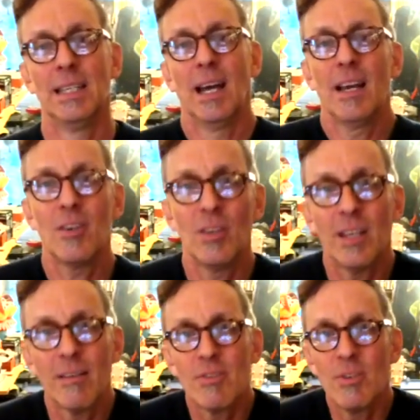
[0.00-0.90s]
I
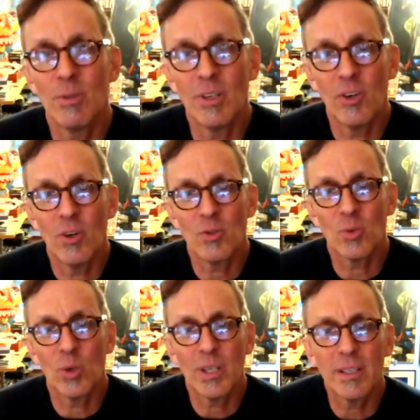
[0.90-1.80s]
have to do a little nose
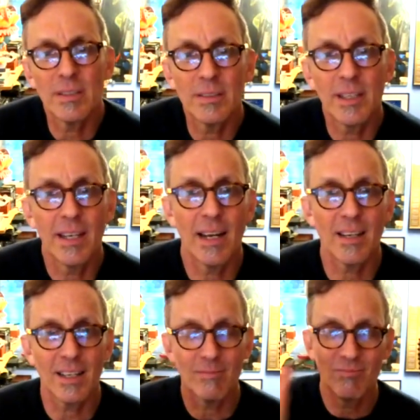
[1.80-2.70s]
work. Get out of
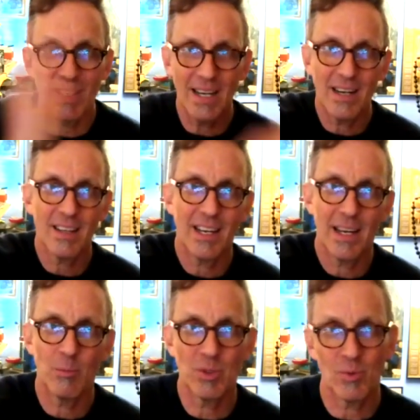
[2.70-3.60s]
the
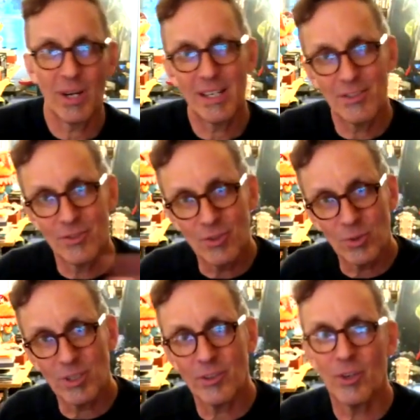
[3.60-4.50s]
camera's range. Do a
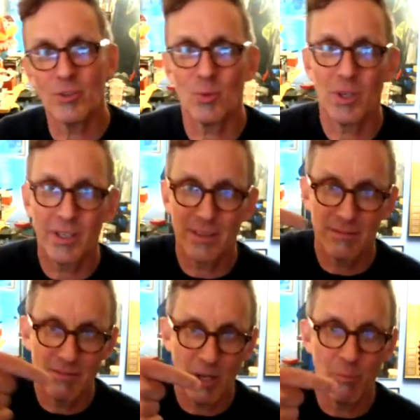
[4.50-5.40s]
little nose work.
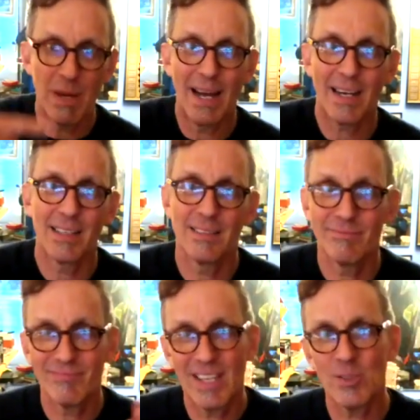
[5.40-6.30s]
Come back.
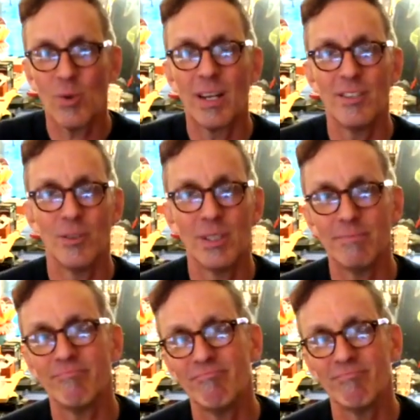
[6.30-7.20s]
That's what I do it.
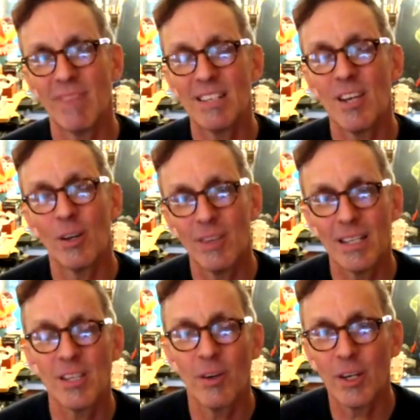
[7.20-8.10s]
That's
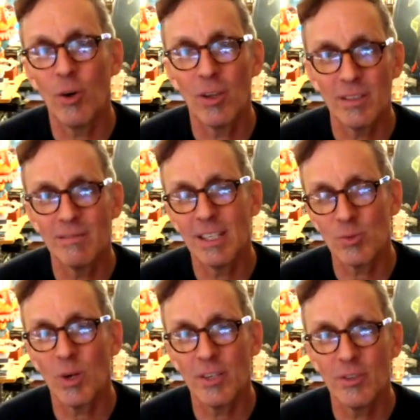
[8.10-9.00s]
how I call it. That's
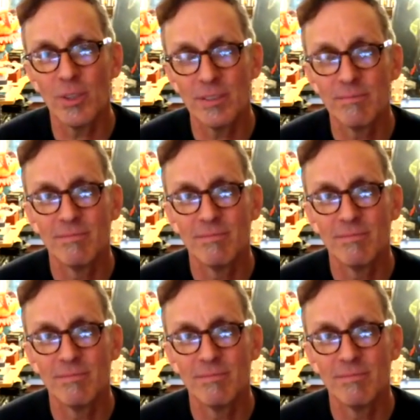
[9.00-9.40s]
what I do it.